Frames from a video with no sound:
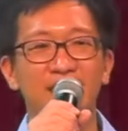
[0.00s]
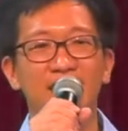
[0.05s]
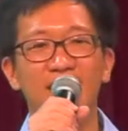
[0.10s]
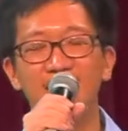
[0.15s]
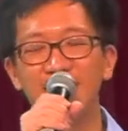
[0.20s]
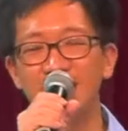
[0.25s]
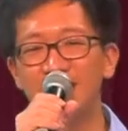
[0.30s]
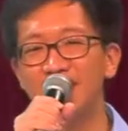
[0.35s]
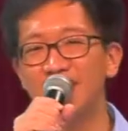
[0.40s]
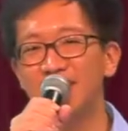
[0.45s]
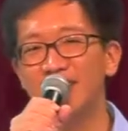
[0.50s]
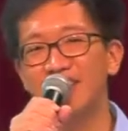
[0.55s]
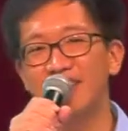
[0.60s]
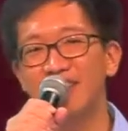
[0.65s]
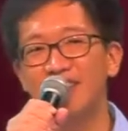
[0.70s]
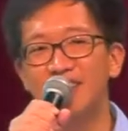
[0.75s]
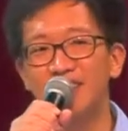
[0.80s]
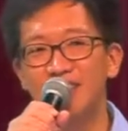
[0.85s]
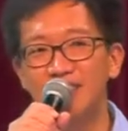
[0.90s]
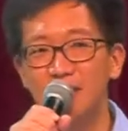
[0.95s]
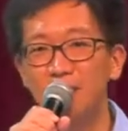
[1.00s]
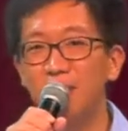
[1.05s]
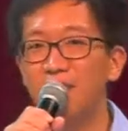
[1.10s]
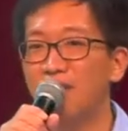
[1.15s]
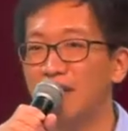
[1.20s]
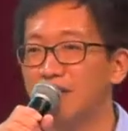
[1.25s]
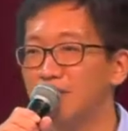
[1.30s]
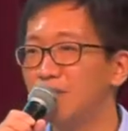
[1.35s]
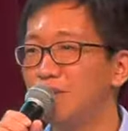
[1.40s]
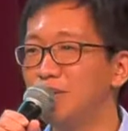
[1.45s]
I think uh, some
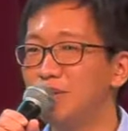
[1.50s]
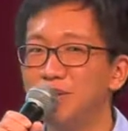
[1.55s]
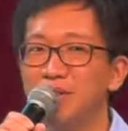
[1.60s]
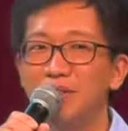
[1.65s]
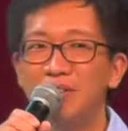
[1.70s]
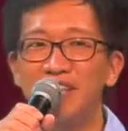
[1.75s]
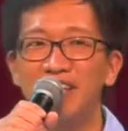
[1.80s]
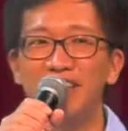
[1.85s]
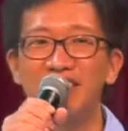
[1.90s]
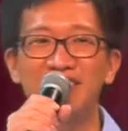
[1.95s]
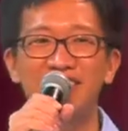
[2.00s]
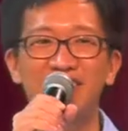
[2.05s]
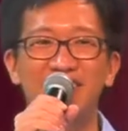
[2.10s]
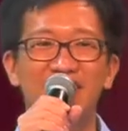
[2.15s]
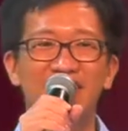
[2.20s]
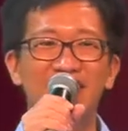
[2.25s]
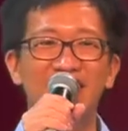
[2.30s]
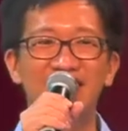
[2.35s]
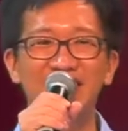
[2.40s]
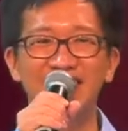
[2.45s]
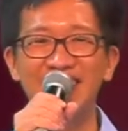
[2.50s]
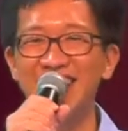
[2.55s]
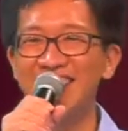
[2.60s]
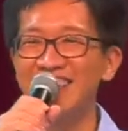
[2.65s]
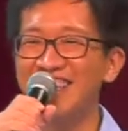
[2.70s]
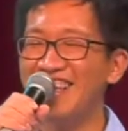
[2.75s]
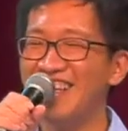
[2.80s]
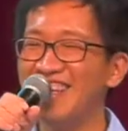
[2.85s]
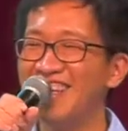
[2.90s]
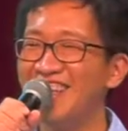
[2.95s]
of us do, right? Some of us,
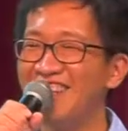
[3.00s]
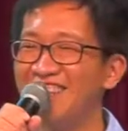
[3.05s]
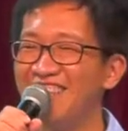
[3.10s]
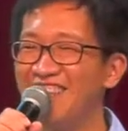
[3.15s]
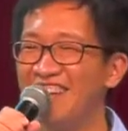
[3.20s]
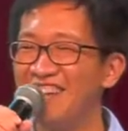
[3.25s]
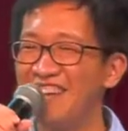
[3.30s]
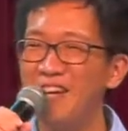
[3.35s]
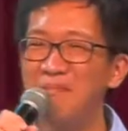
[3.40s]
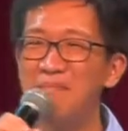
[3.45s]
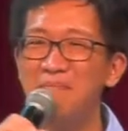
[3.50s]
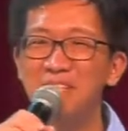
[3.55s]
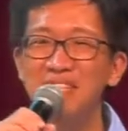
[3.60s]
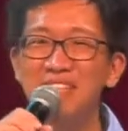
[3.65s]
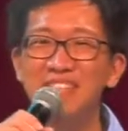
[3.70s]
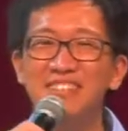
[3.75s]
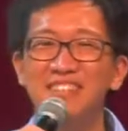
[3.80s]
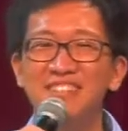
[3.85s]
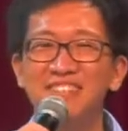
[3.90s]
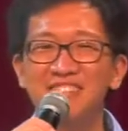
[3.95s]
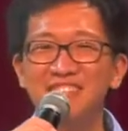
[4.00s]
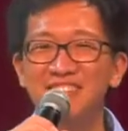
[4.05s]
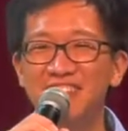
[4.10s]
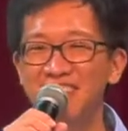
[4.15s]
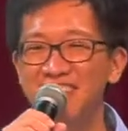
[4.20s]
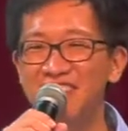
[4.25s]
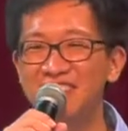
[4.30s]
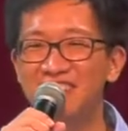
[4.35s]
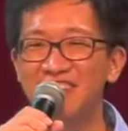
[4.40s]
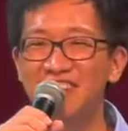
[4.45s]
yeah, we are happy to
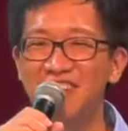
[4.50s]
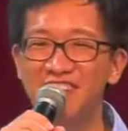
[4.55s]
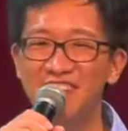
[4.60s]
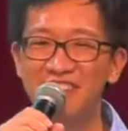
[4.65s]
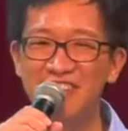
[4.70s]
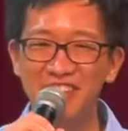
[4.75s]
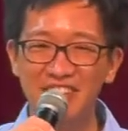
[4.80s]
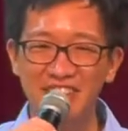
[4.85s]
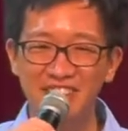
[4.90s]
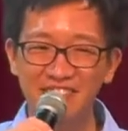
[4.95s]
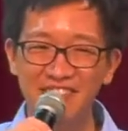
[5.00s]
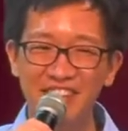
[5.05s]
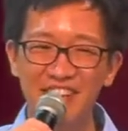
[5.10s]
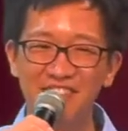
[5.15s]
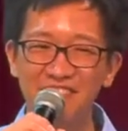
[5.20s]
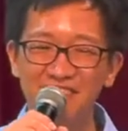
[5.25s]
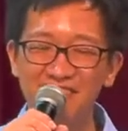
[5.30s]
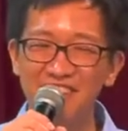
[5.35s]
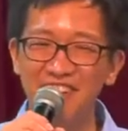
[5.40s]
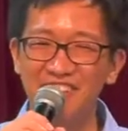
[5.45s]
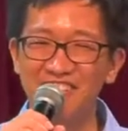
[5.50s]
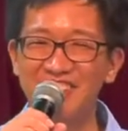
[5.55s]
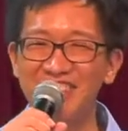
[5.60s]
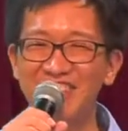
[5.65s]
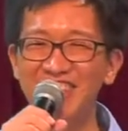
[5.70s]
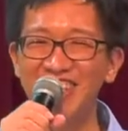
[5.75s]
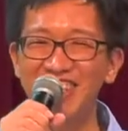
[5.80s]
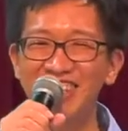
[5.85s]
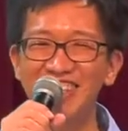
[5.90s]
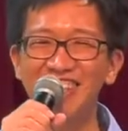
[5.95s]
worship God. We, we are full of
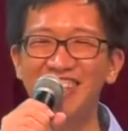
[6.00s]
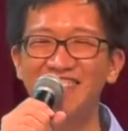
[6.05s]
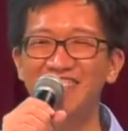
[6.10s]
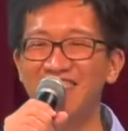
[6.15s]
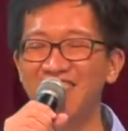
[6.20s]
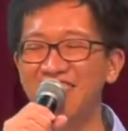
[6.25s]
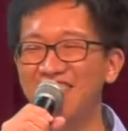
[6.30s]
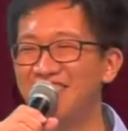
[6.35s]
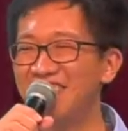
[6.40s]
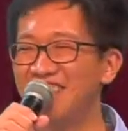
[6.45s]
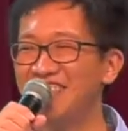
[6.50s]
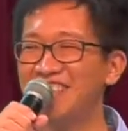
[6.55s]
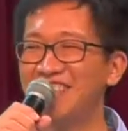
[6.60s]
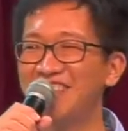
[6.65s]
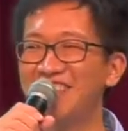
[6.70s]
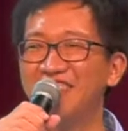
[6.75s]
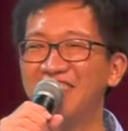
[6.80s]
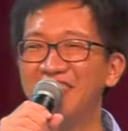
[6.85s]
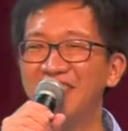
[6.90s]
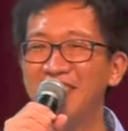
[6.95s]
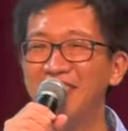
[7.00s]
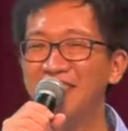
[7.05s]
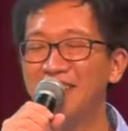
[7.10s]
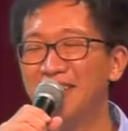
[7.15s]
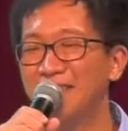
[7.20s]
joy when we worship God.